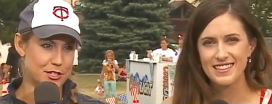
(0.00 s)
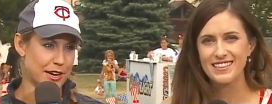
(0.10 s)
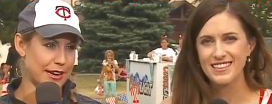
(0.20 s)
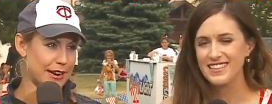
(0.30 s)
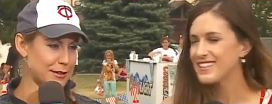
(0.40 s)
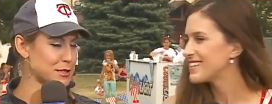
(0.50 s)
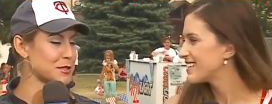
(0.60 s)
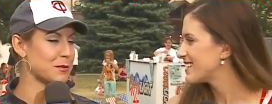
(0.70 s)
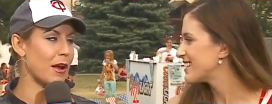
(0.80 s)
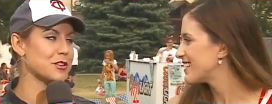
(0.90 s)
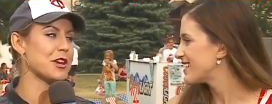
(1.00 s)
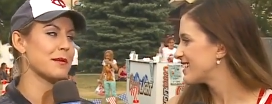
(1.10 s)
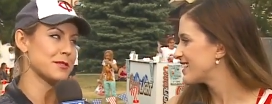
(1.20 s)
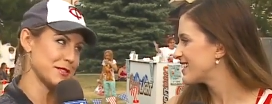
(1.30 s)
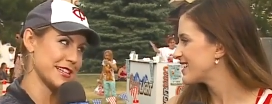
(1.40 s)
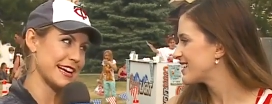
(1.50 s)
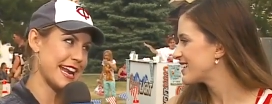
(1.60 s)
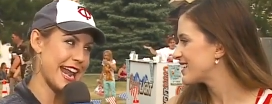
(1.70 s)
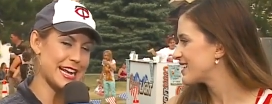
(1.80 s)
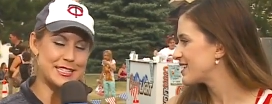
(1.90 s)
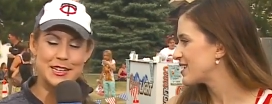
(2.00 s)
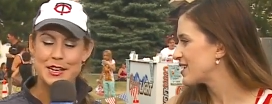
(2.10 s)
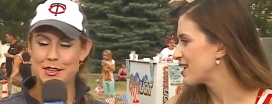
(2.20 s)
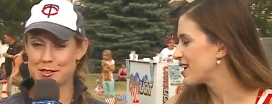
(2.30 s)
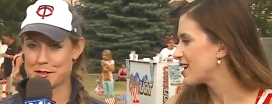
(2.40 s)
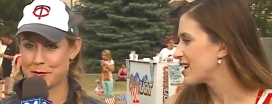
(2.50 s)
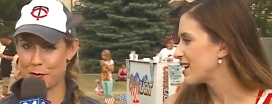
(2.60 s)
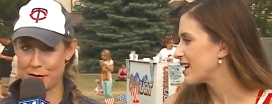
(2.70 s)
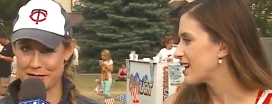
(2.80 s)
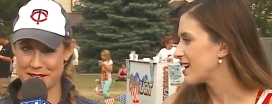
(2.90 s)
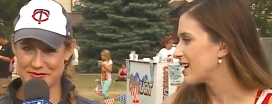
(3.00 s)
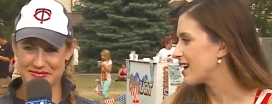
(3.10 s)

Speaker 1: check it out. It's a small shop, so it's kind of nice to support them.